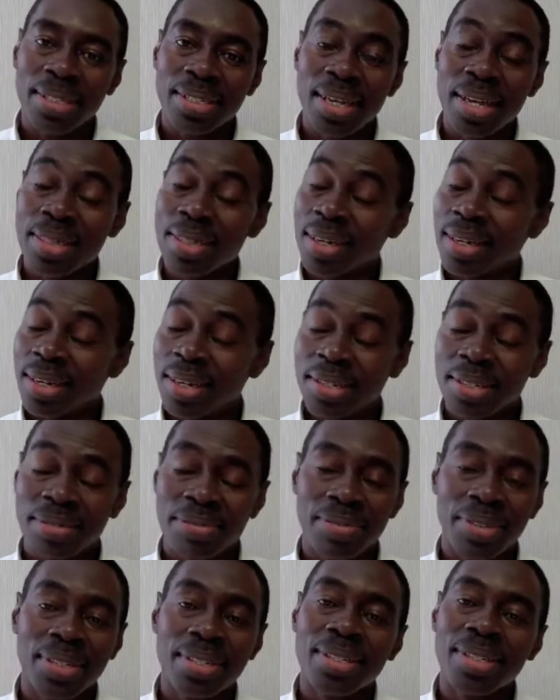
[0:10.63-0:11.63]
I think it's a
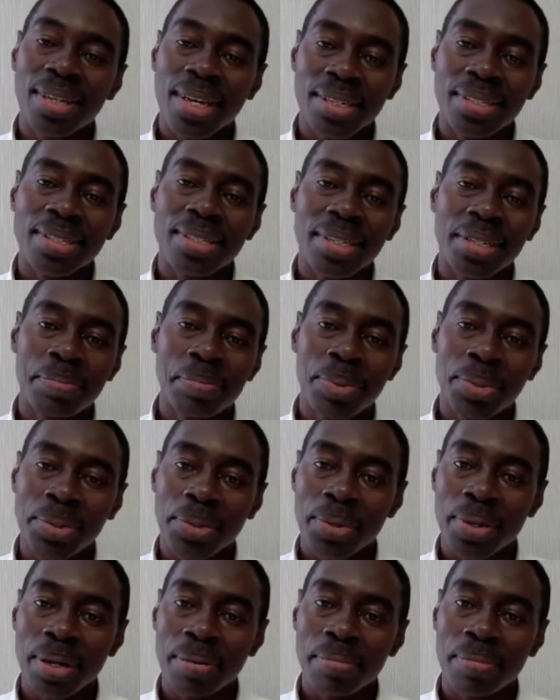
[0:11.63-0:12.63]
fantastic
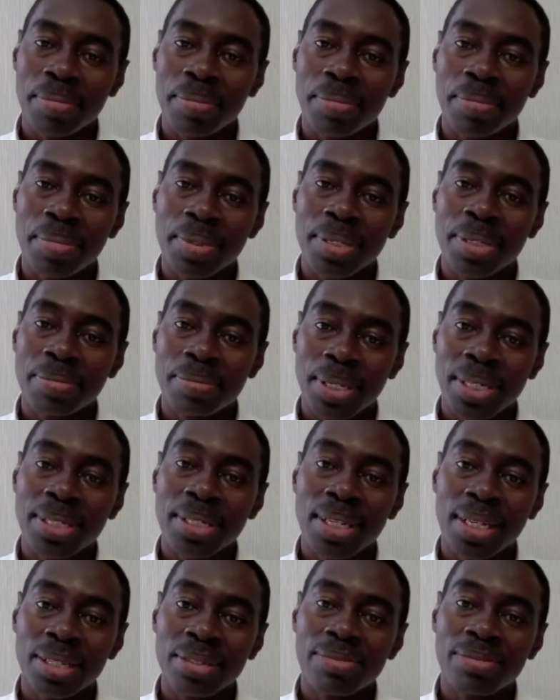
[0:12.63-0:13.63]
program,
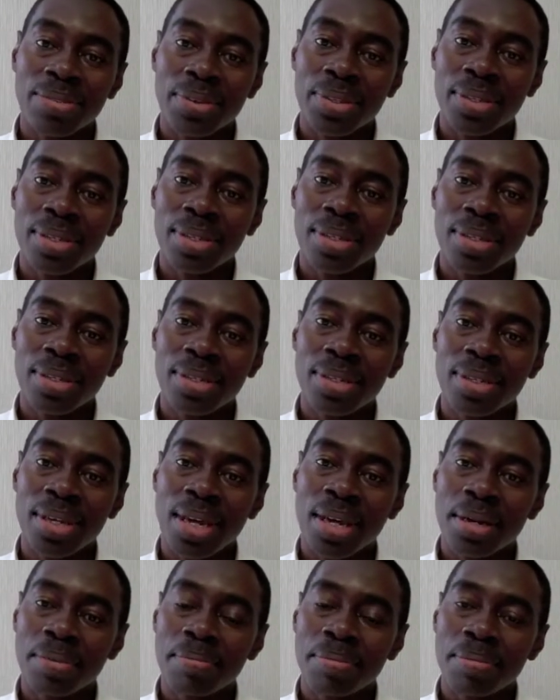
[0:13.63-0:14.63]
especially for
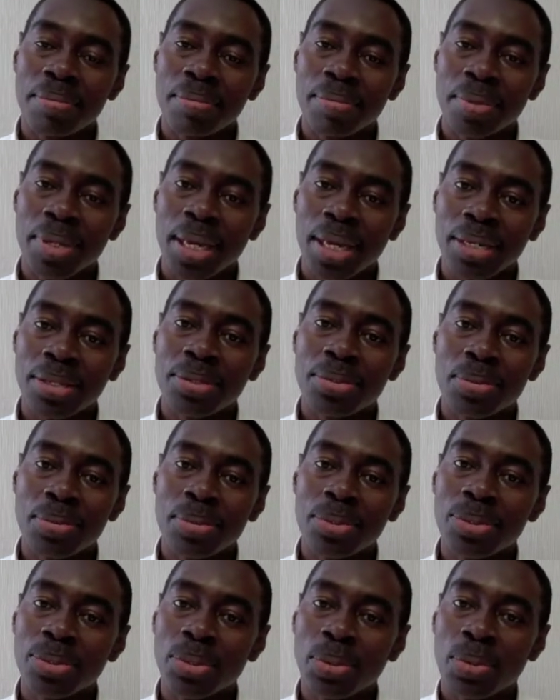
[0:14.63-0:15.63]
the kids who are
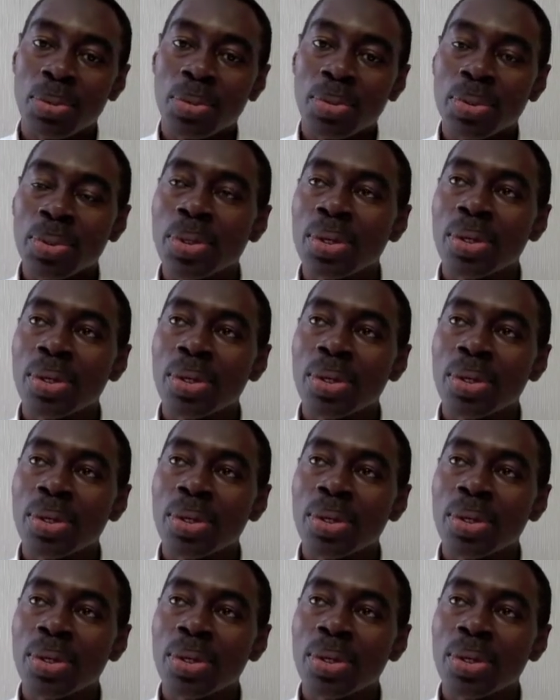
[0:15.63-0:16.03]
so